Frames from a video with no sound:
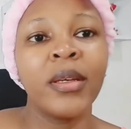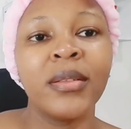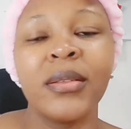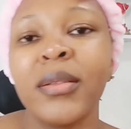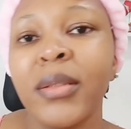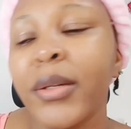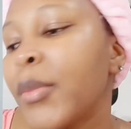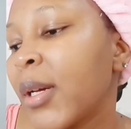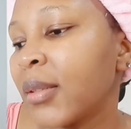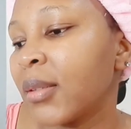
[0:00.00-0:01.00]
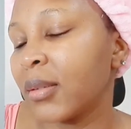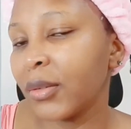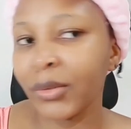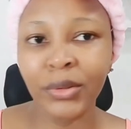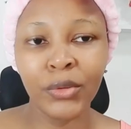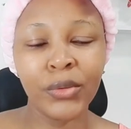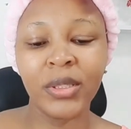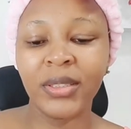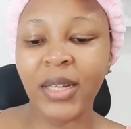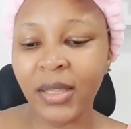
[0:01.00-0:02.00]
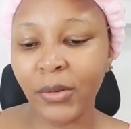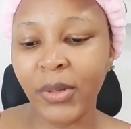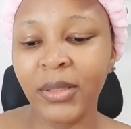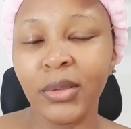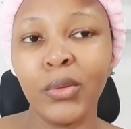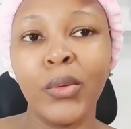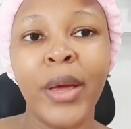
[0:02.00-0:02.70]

It's the same as these other ones, so